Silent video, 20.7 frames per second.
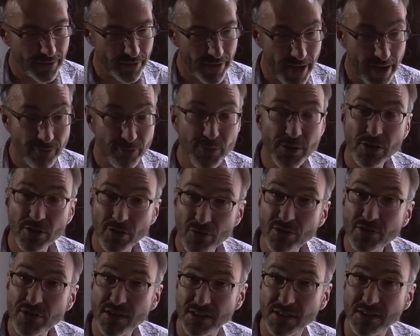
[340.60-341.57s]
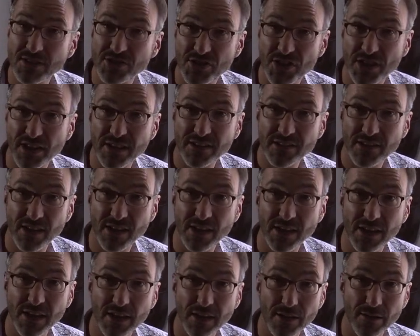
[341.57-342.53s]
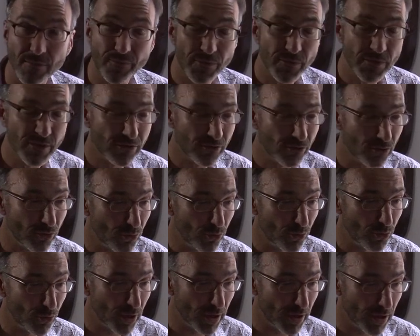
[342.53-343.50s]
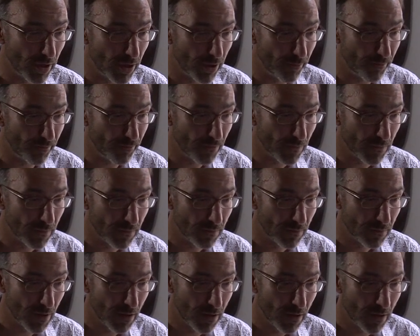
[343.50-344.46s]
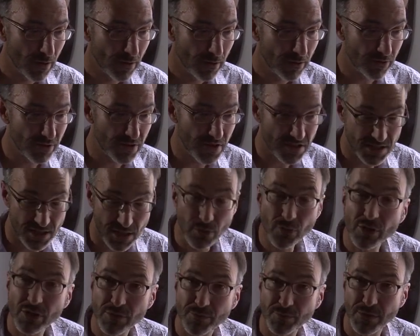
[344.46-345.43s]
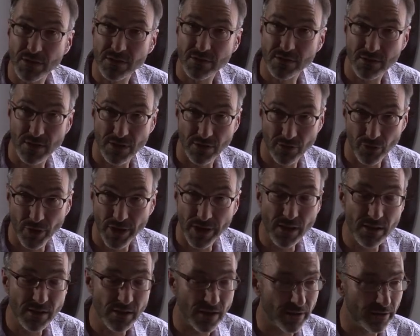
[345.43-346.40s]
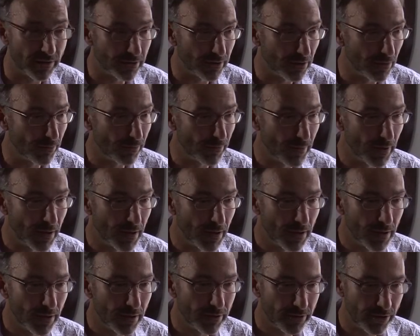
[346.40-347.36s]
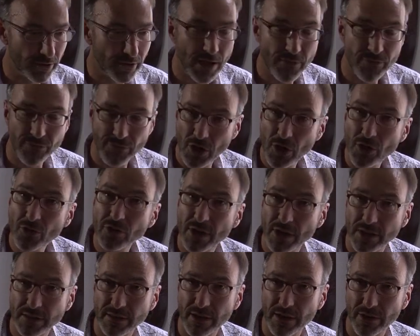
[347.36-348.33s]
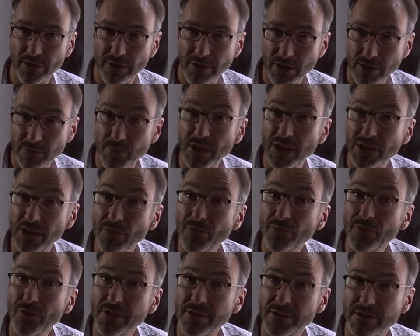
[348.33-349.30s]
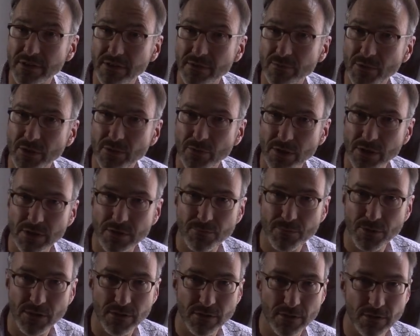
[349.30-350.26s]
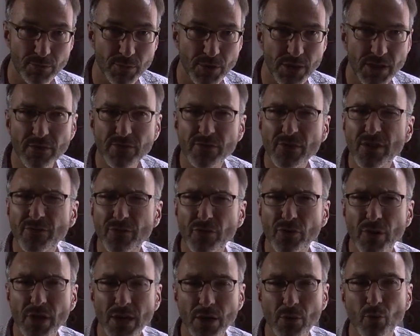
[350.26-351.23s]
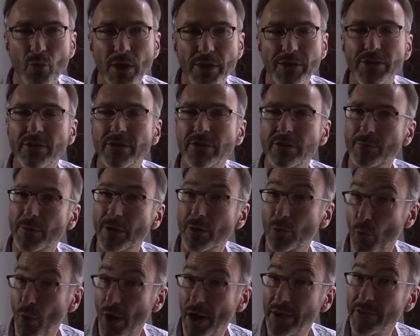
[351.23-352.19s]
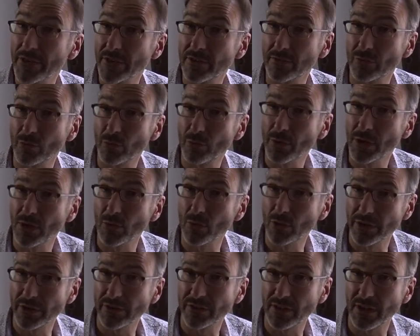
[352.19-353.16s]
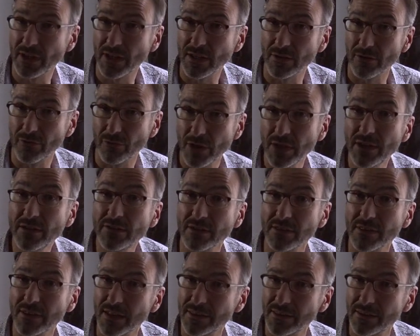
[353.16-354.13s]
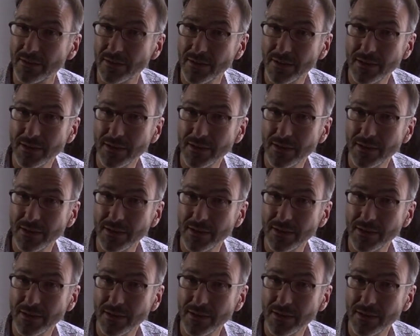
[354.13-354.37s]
they have been using these genitalia to um, to distinguish species and to recognize them. So they've known that there are these big differences between species, but they've never really wondered about why this would be. What is the reason that